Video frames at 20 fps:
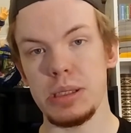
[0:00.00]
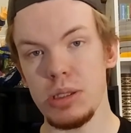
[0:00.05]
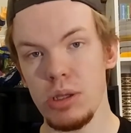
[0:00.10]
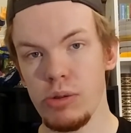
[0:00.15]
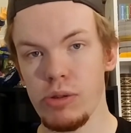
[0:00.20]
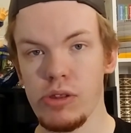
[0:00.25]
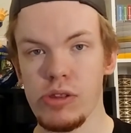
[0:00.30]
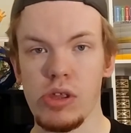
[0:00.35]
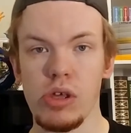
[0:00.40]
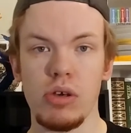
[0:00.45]

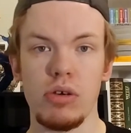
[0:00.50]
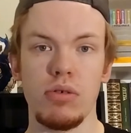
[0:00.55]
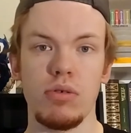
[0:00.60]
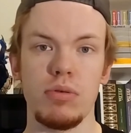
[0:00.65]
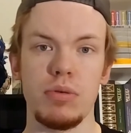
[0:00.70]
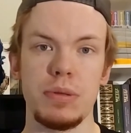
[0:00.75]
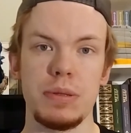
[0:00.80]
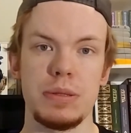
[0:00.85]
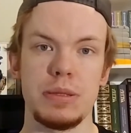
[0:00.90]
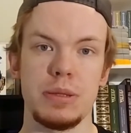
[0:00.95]
Looney
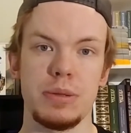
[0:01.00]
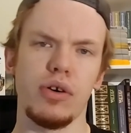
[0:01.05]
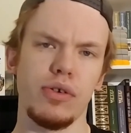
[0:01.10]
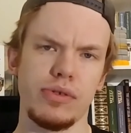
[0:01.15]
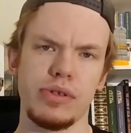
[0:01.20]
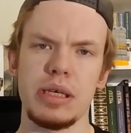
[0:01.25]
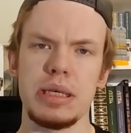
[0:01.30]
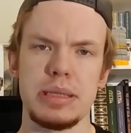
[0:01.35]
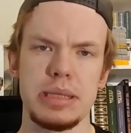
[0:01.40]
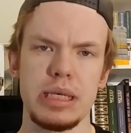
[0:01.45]
Tunes, the old
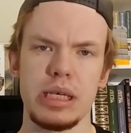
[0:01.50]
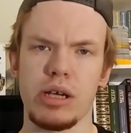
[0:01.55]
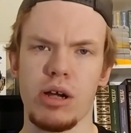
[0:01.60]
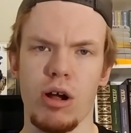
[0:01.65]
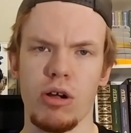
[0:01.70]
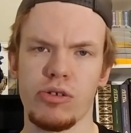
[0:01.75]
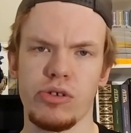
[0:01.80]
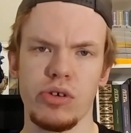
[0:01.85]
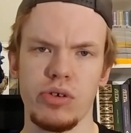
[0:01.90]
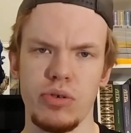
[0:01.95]
D C
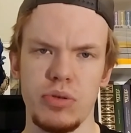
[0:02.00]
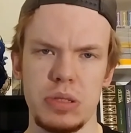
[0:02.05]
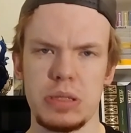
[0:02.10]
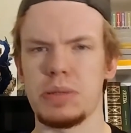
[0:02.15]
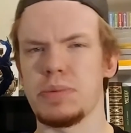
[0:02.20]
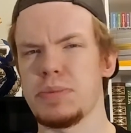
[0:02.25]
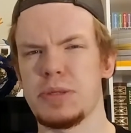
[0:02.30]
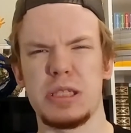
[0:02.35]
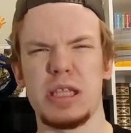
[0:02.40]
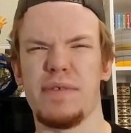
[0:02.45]
cartoons,
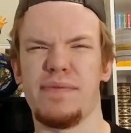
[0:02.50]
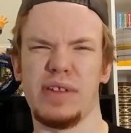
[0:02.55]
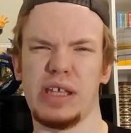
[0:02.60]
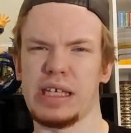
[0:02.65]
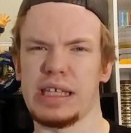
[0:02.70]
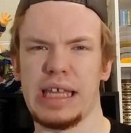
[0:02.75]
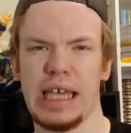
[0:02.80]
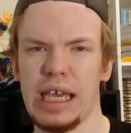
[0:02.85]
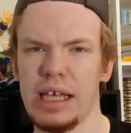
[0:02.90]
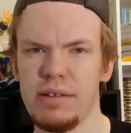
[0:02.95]
stuff like
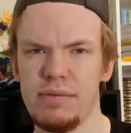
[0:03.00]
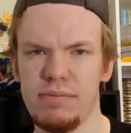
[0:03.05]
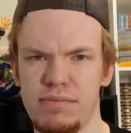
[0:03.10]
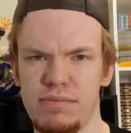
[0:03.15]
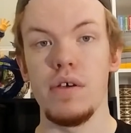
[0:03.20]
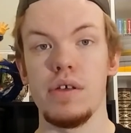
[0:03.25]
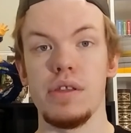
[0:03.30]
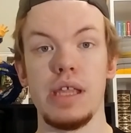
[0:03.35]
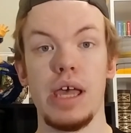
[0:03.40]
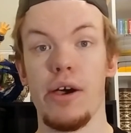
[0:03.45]
that.
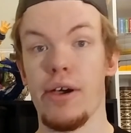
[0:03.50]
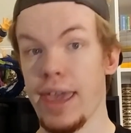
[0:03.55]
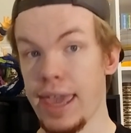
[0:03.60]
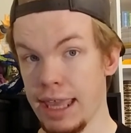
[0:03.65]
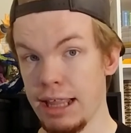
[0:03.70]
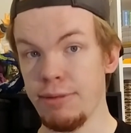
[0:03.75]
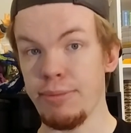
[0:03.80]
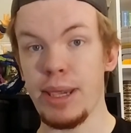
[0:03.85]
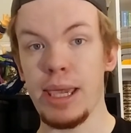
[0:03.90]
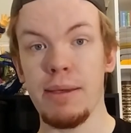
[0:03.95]
Now,
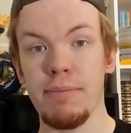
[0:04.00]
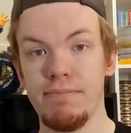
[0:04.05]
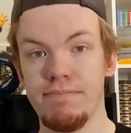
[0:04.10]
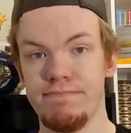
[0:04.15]
anime?